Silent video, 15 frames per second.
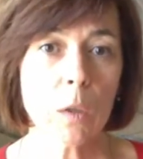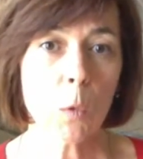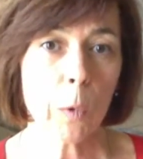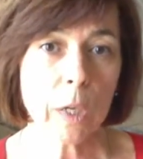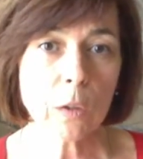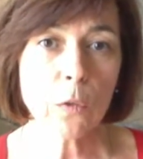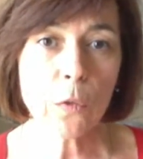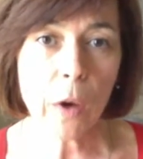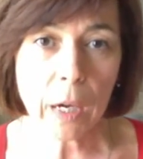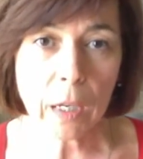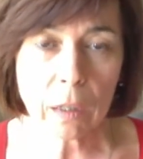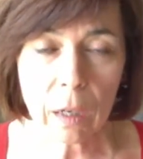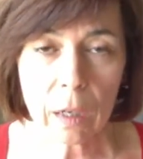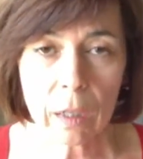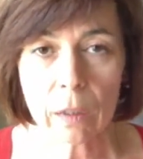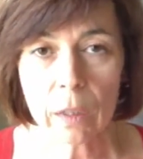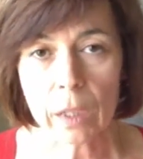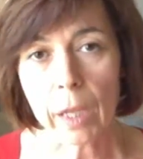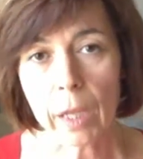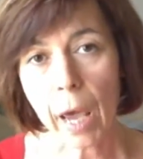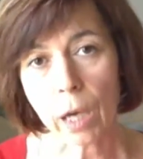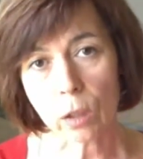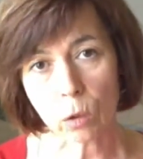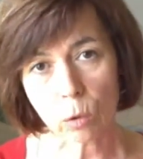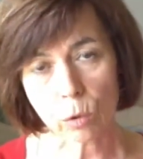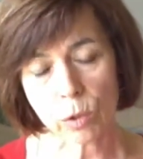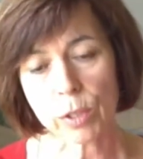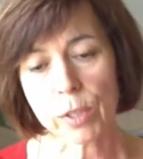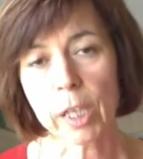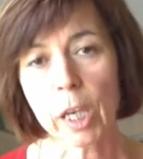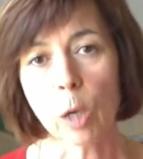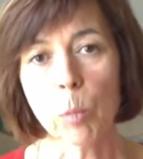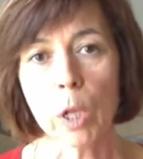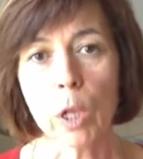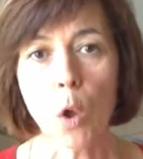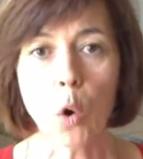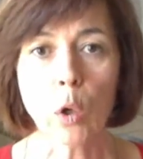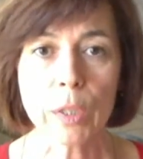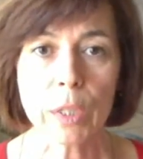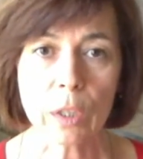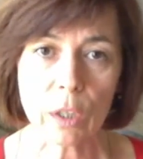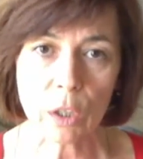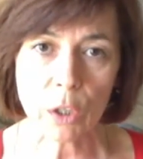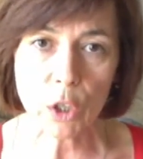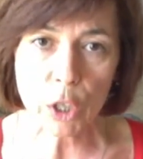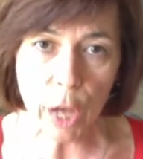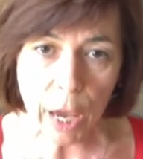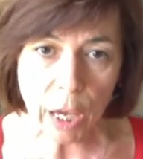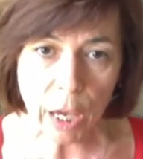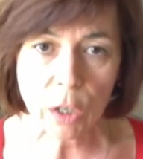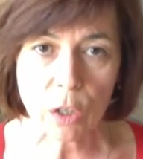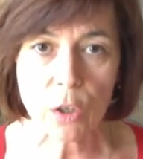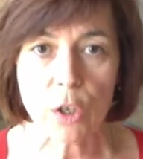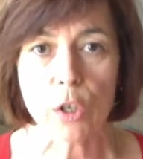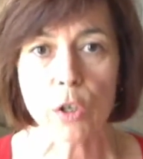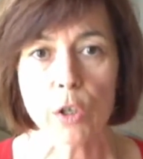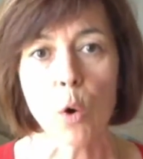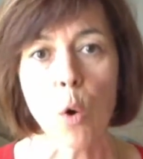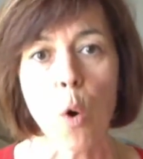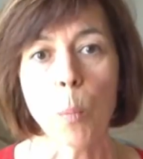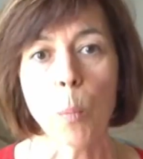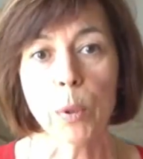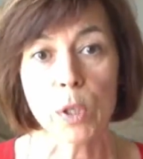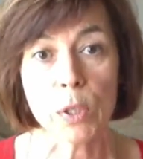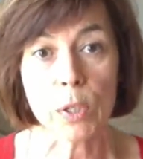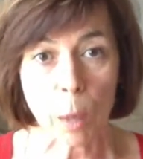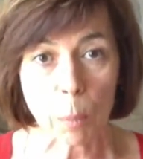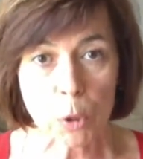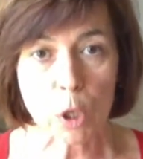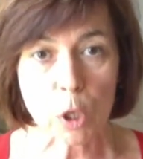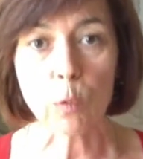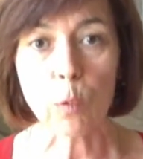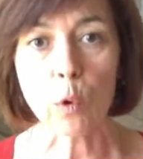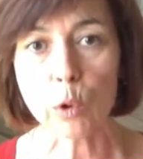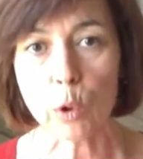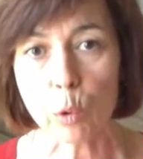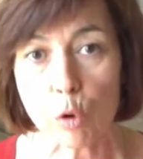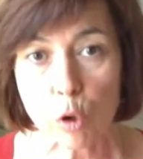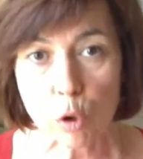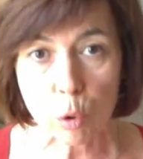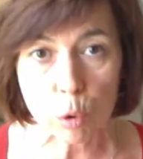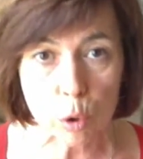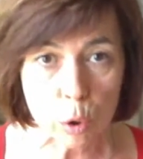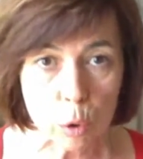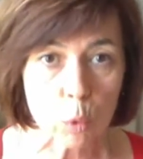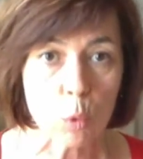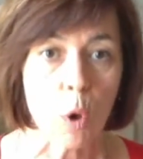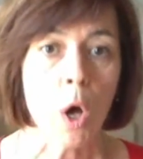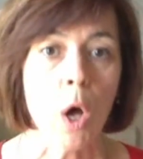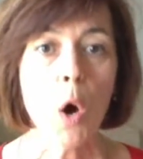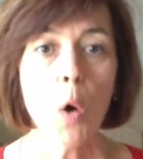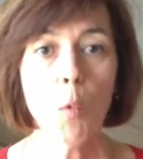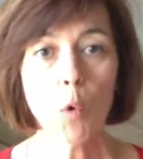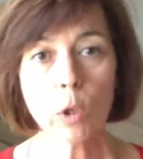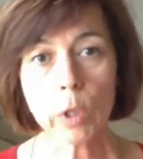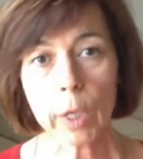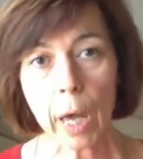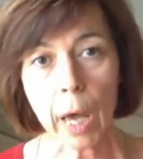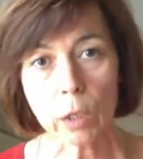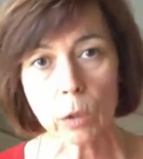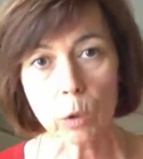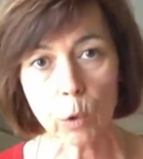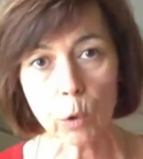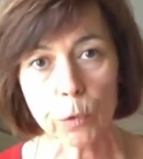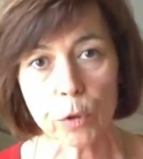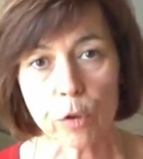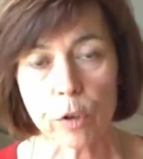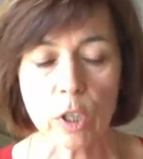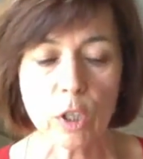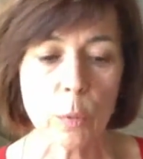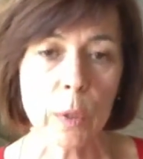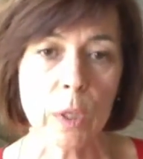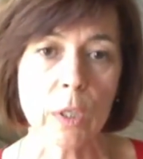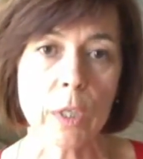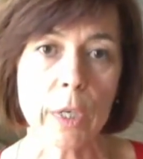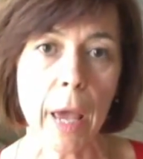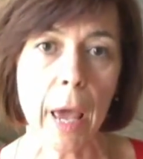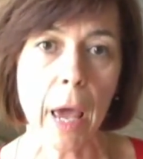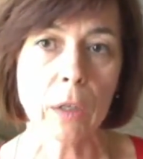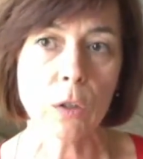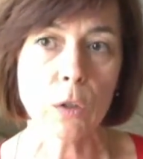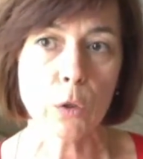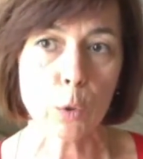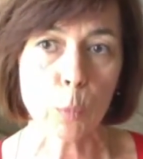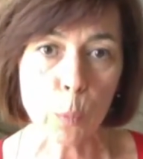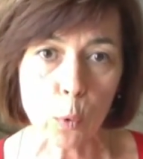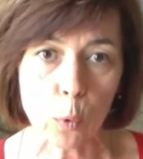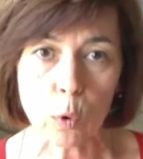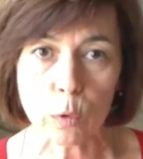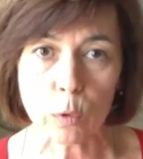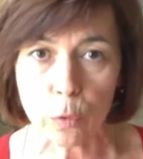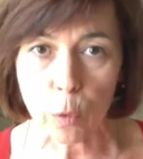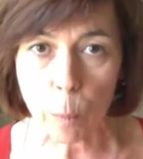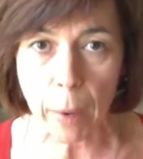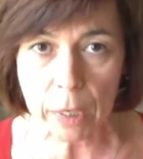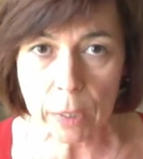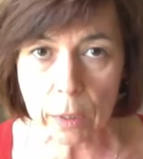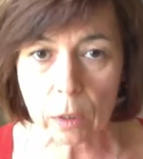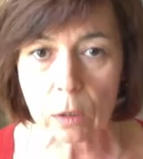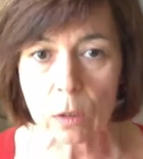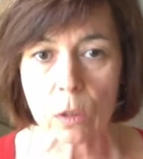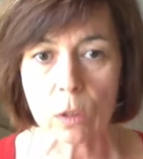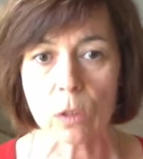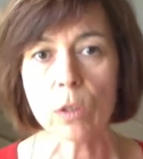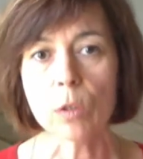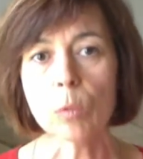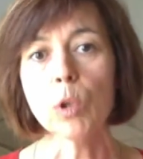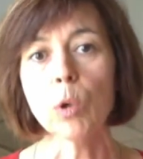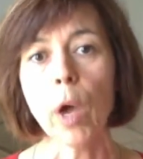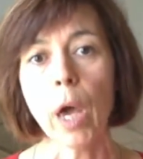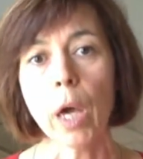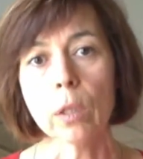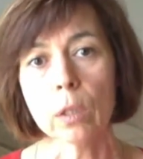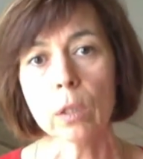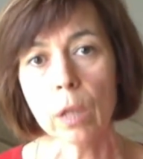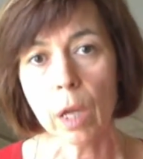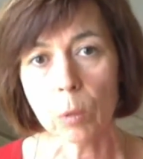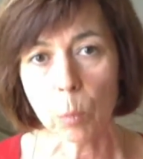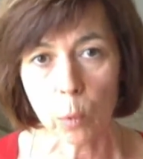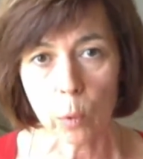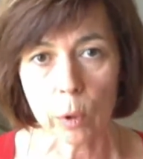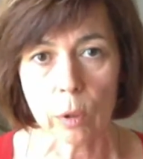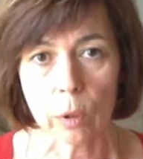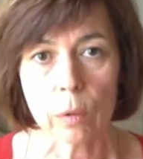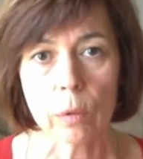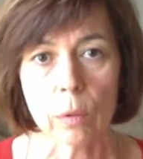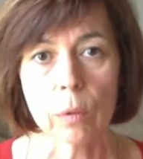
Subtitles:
when finally the diagnosis came along, did it change your perception what you should do? What kind of treatment and support from medical system you had at that point?